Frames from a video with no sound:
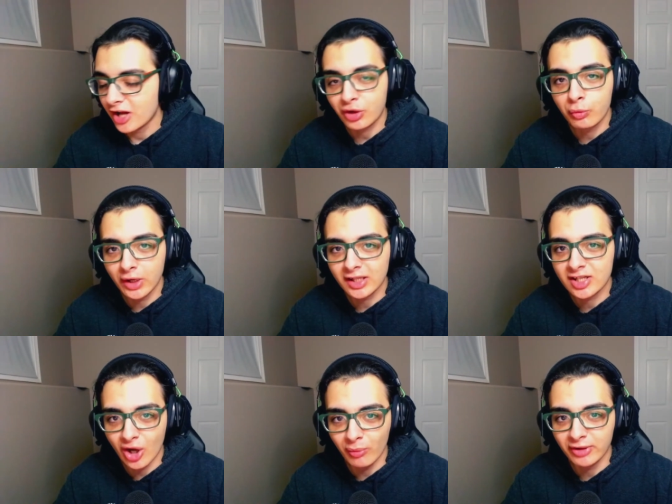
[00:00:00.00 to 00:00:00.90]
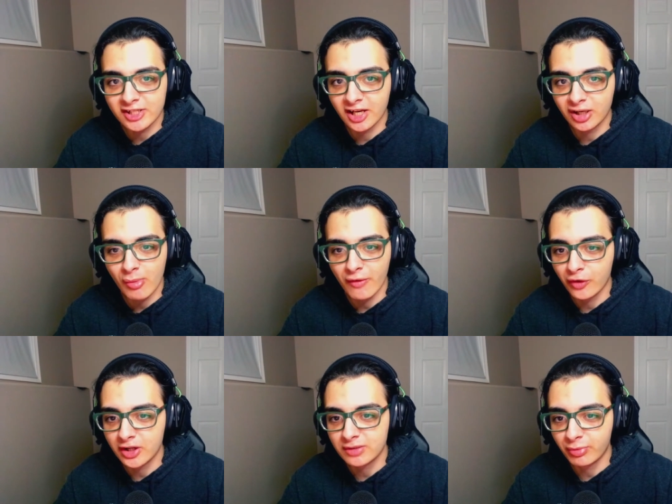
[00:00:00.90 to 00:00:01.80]
should really stop listening to my
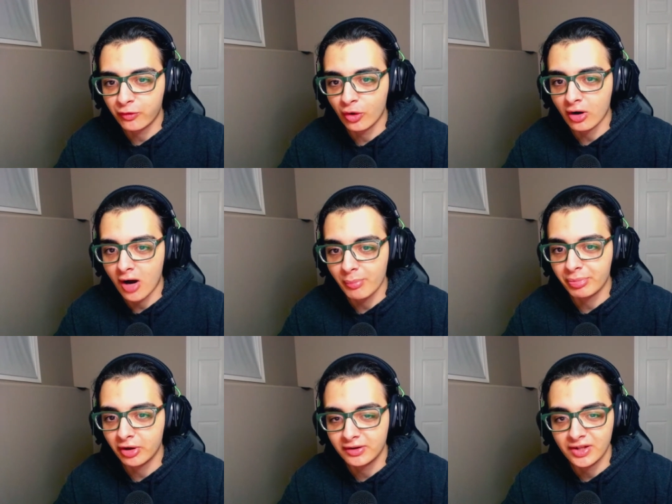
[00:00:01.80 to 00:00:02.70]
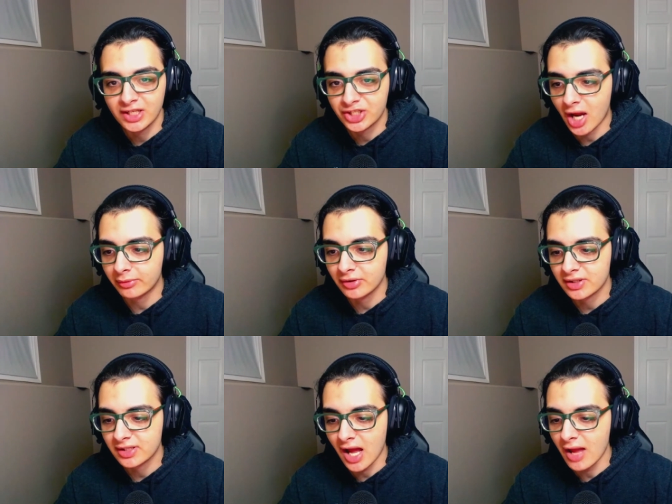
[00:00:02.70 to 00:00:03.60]
friends before hopping into these chapters,
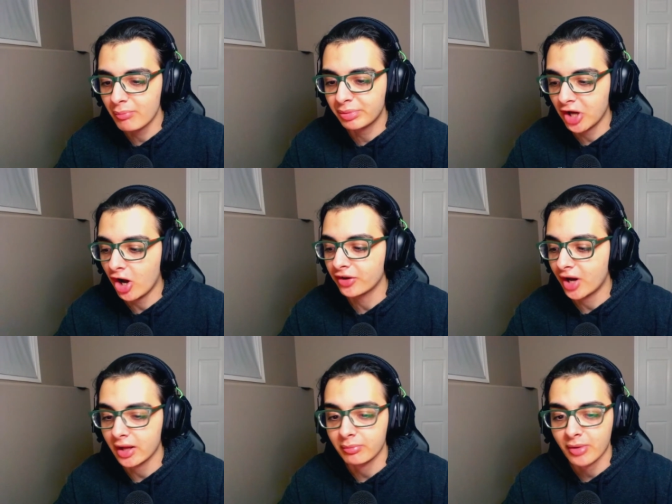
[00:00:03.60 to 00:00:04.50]
because I am beyond hype.